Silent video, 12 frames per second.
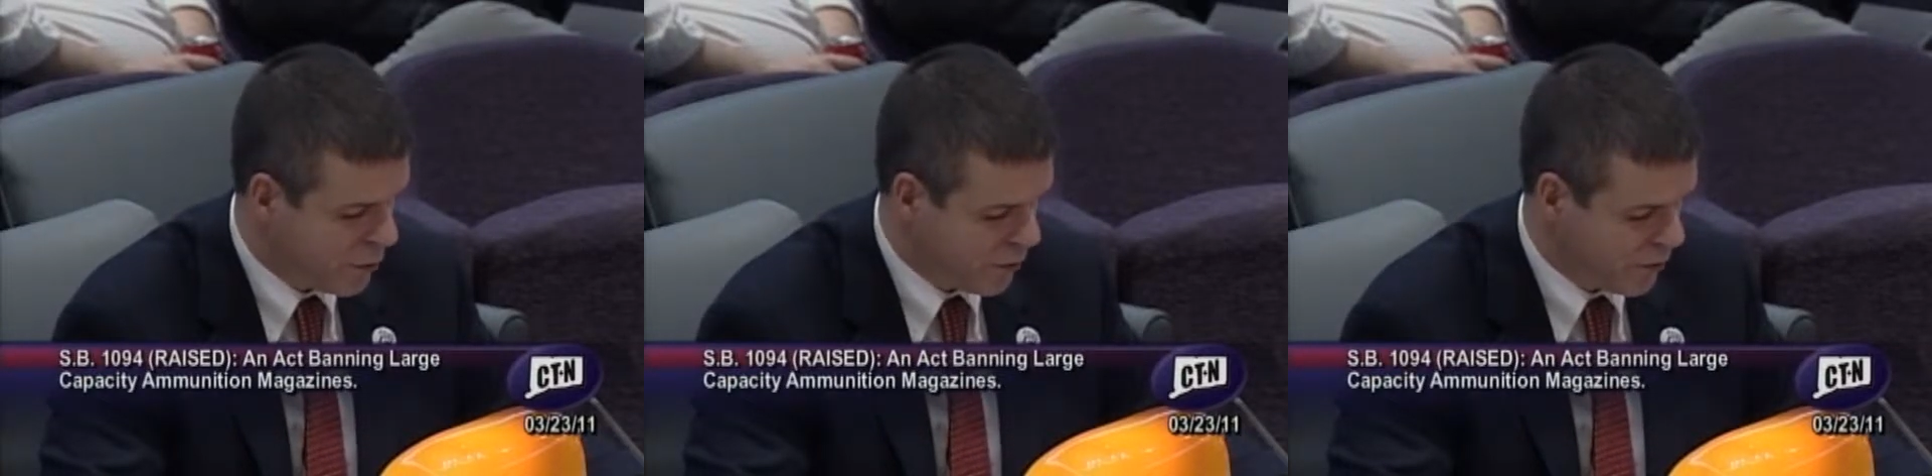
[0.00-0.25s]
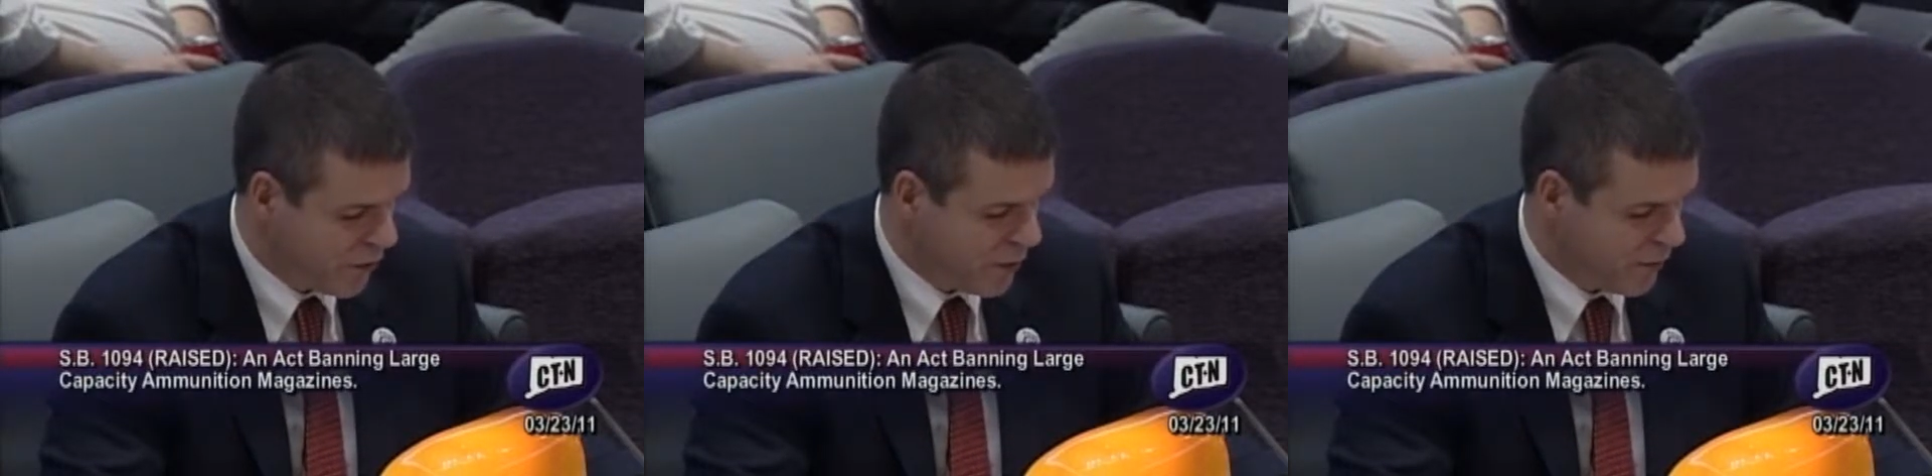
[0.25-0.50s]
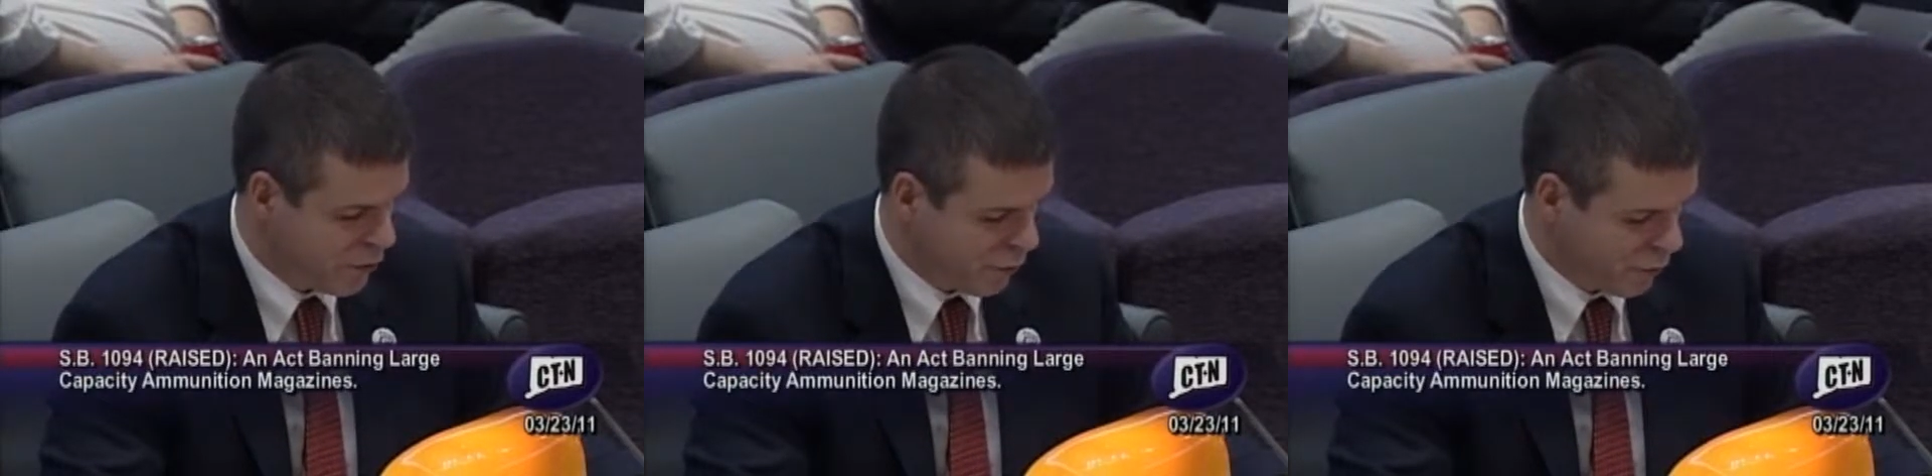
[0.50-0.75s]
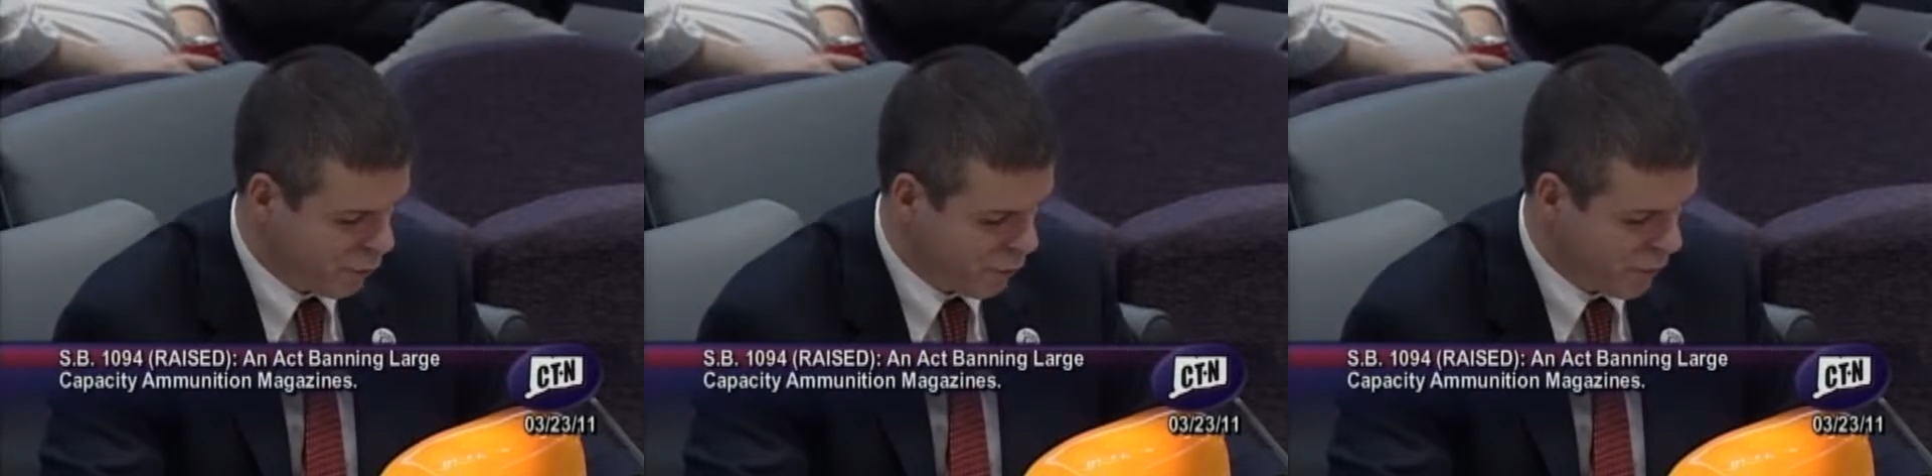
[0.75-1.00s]
of these
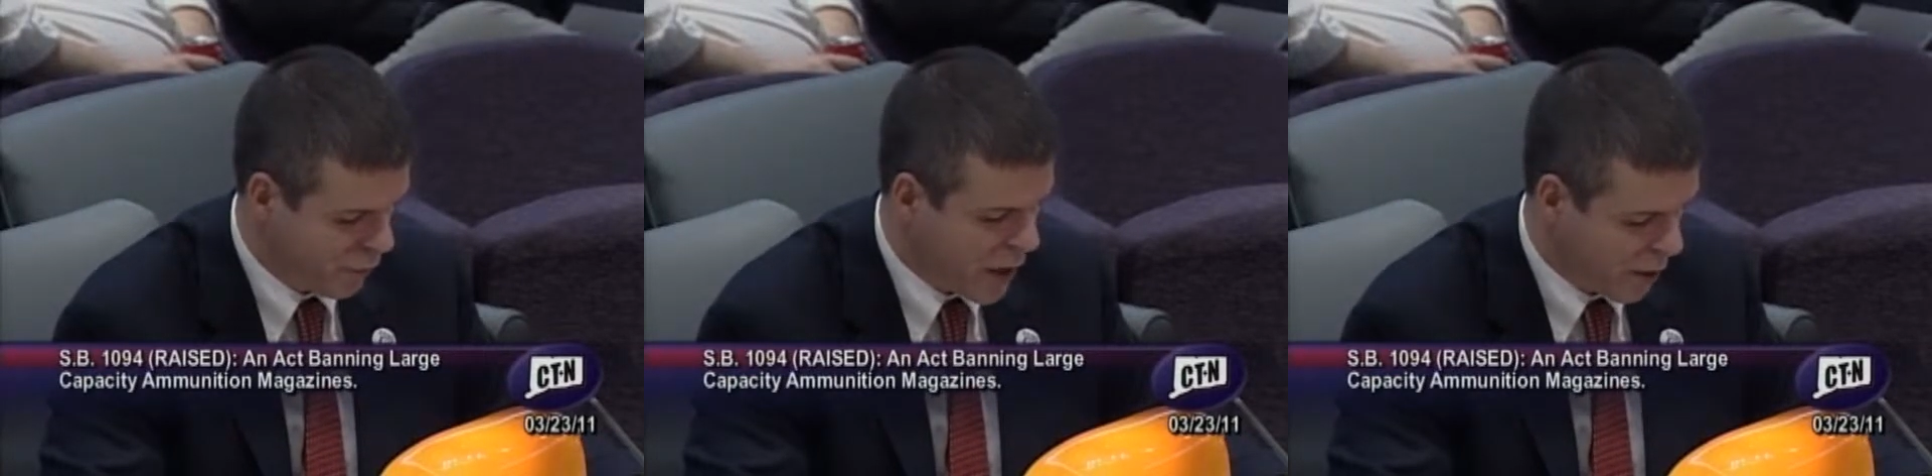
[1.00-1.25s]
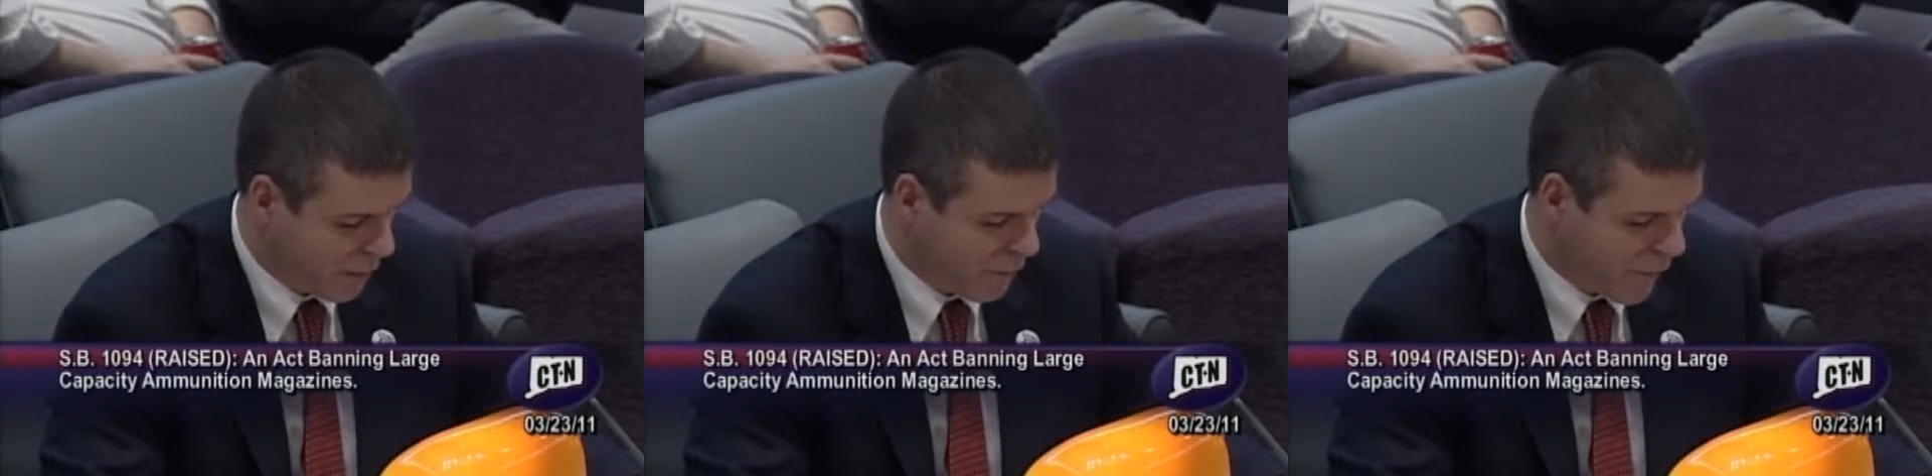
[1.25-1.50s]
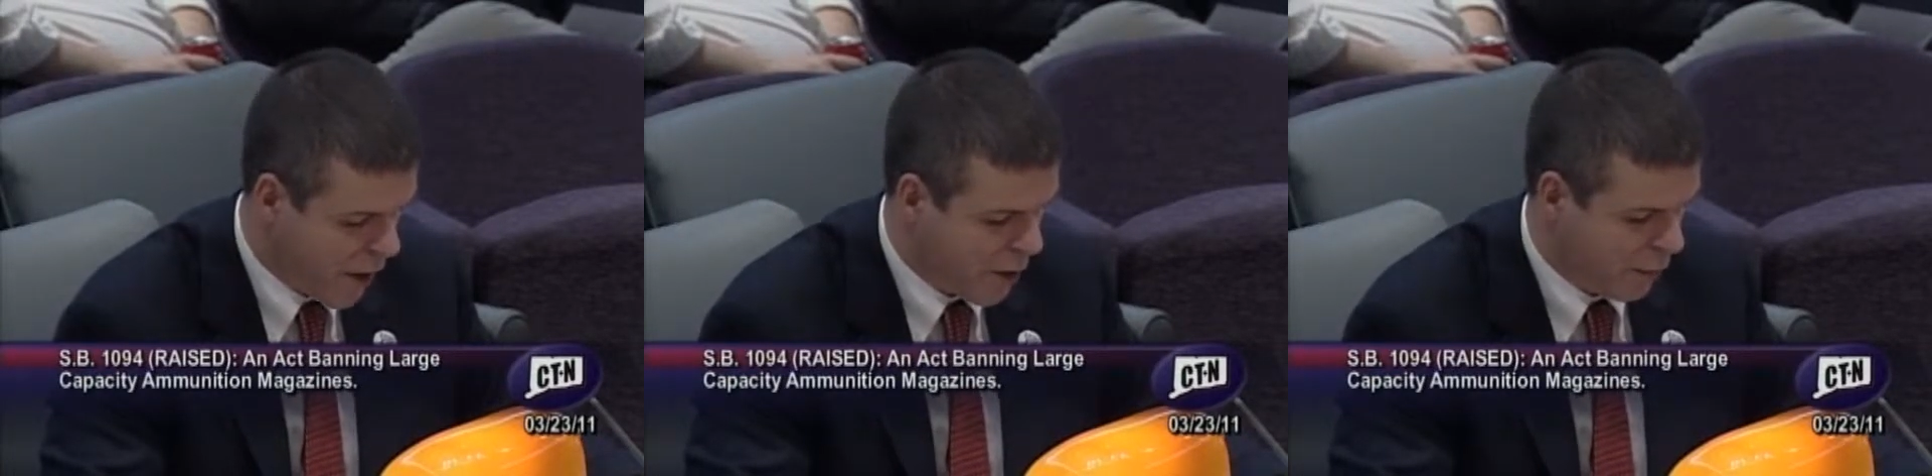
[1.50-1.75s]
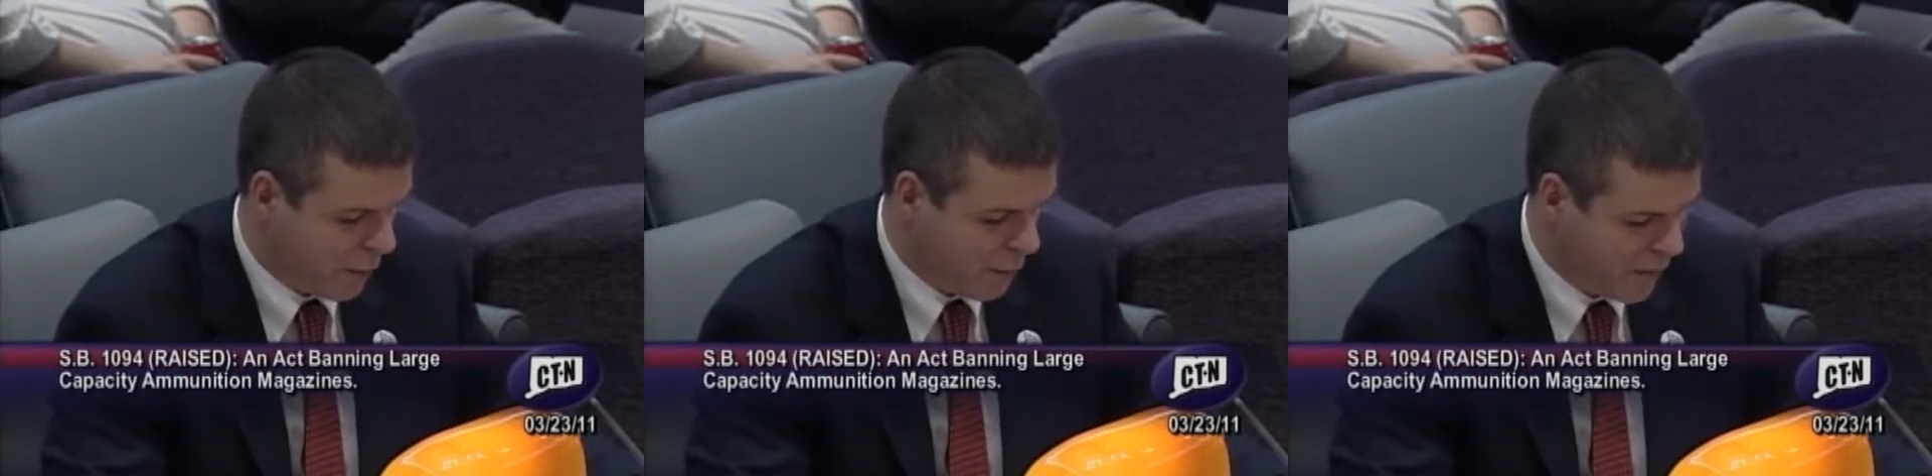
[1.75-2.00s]
individuals carried
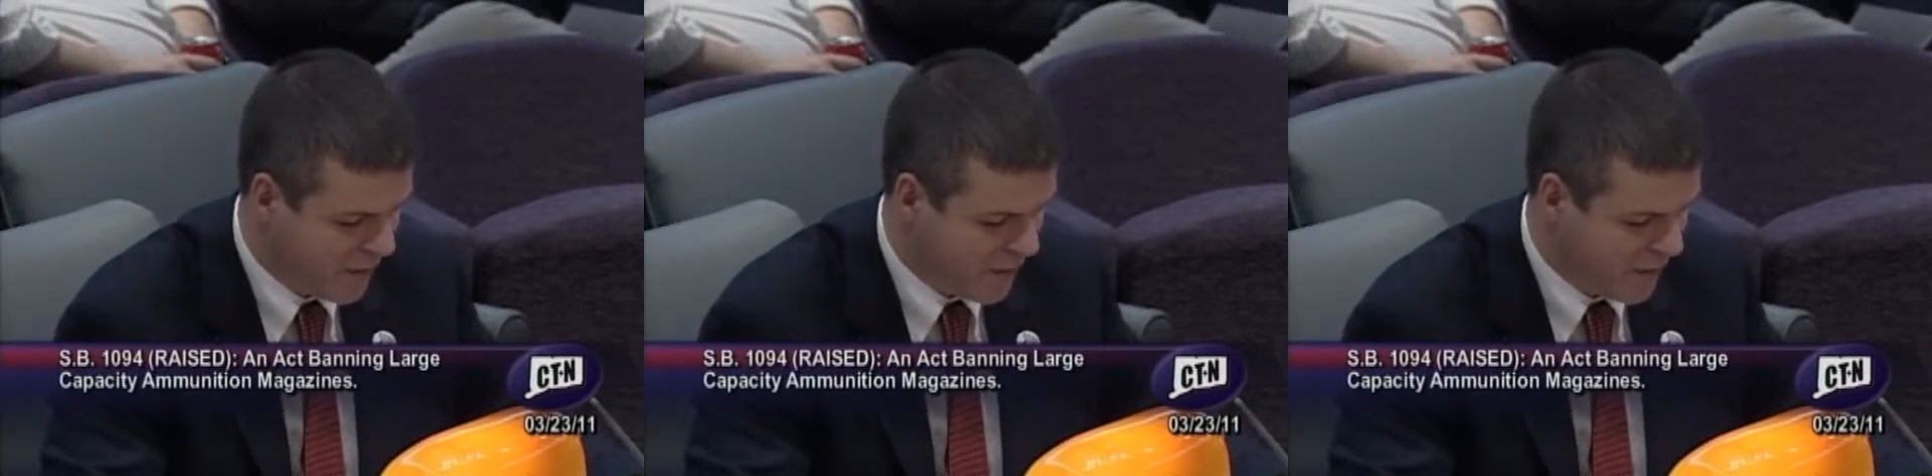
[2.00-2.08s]
firearms,